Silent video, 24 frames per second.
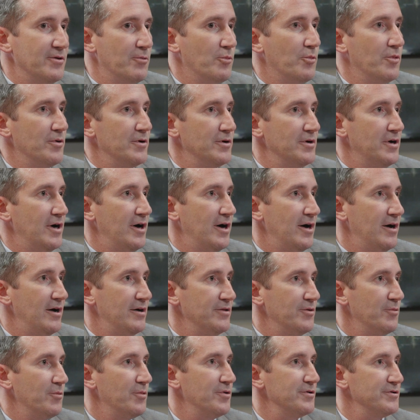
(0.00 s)

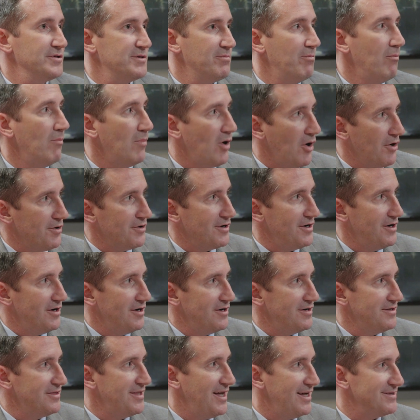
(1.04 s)
words
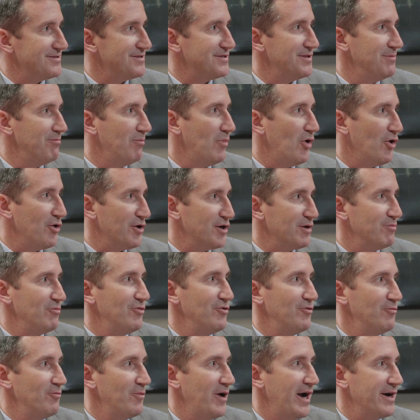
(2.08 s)
MARTA. That's the
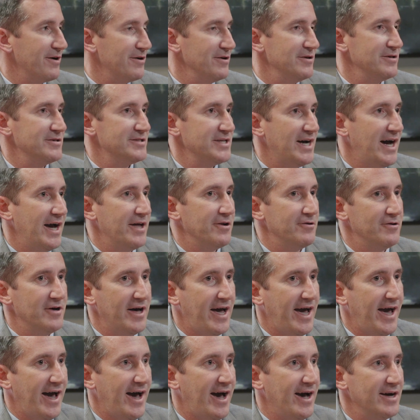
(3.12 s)
Marketable Record Title
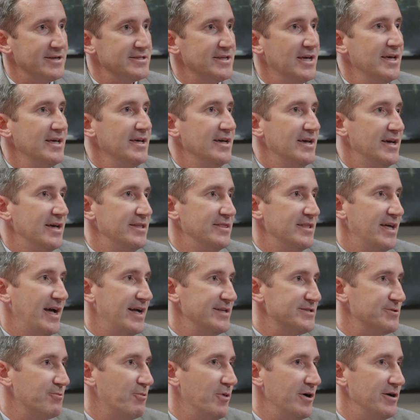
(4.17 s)
Act, and
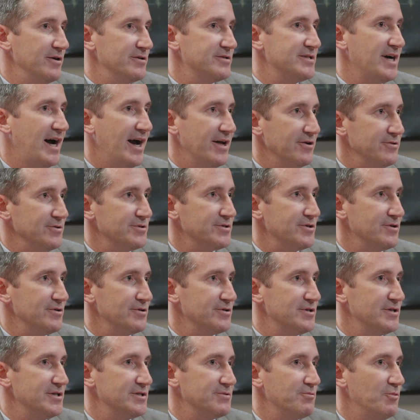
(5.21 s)
that's where title
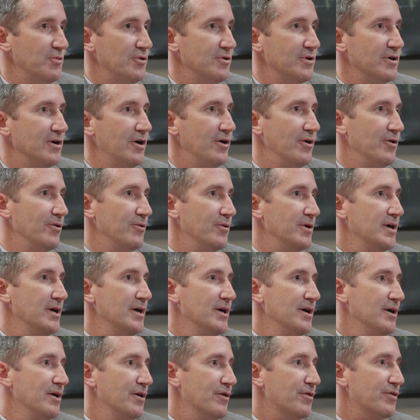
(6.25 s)
searches will go
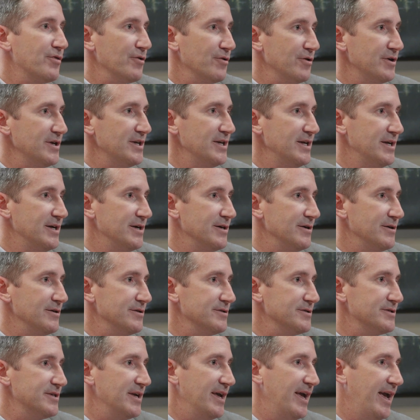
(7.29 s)
30
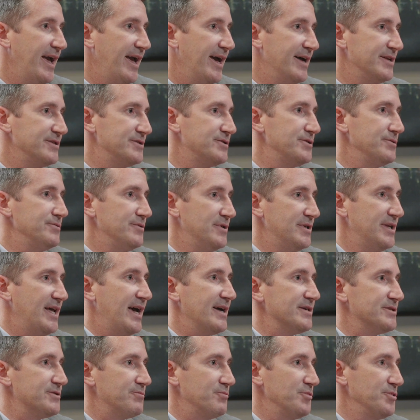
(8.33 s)
years and to the
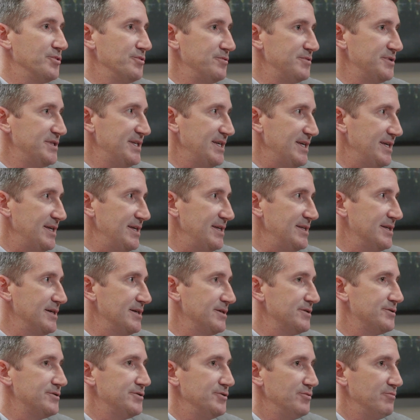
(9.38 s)
next root deed,
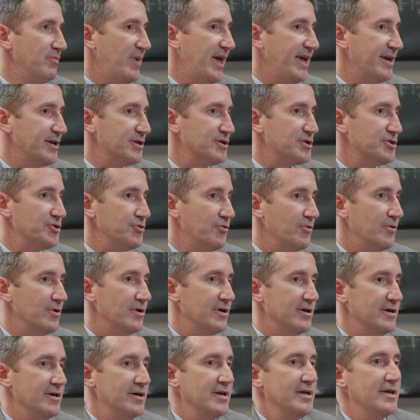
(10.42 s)
to make
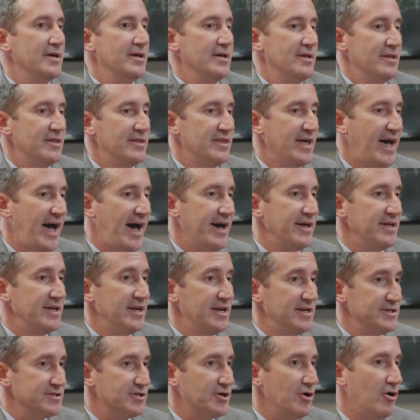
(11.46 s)
sure that
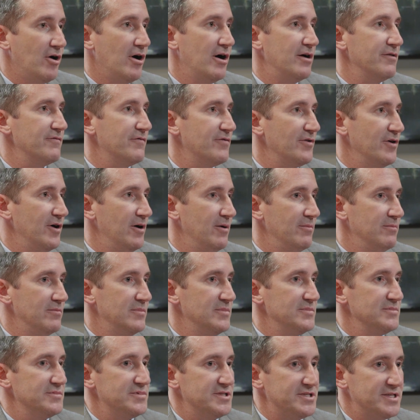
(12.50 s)
it has gone
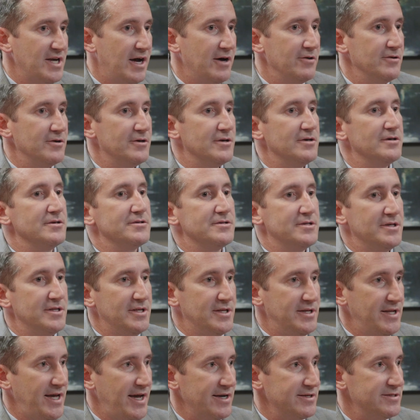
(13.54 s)
from seller to
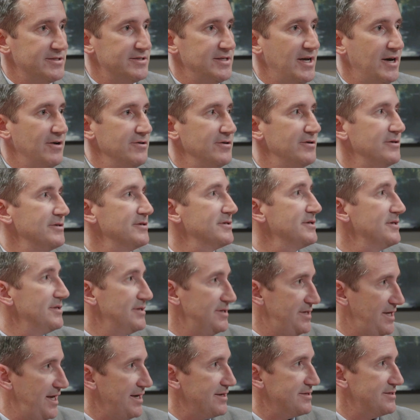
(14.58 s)
the next seller to the
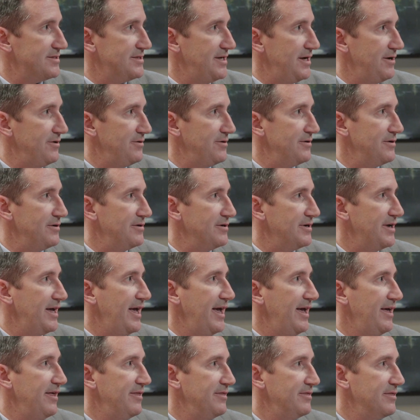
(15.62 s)
next seller,
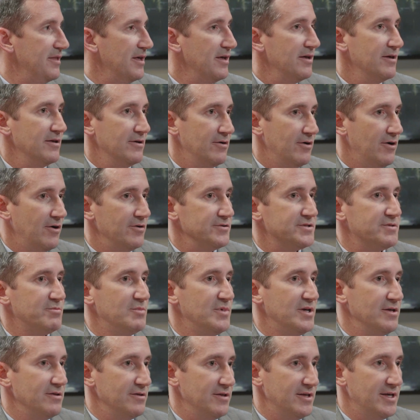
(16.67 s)
and
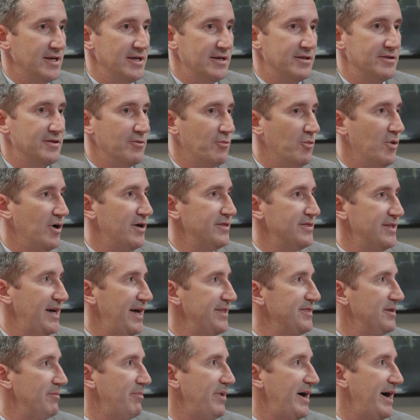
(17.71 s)
ultimately the one
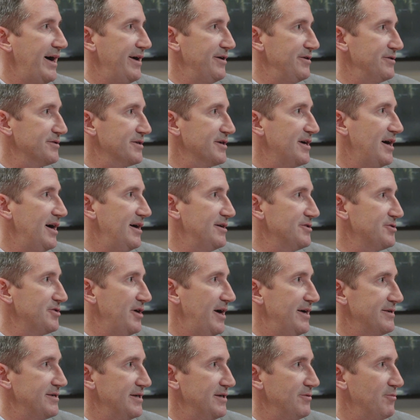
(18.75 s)
that the buyer is
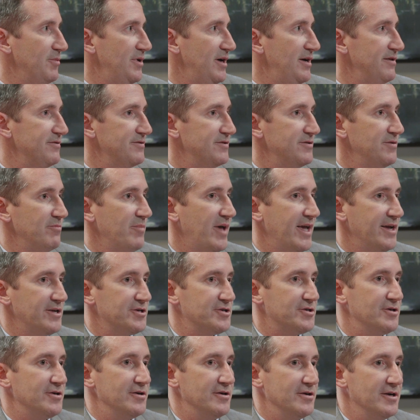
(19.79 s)
contracting with, to make
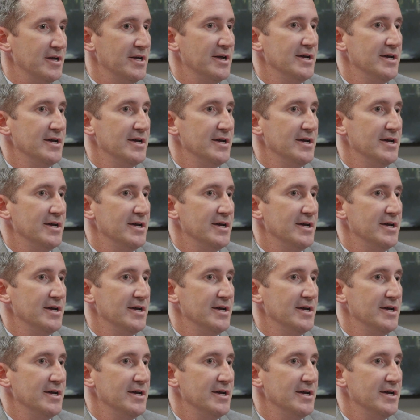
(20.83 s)
sure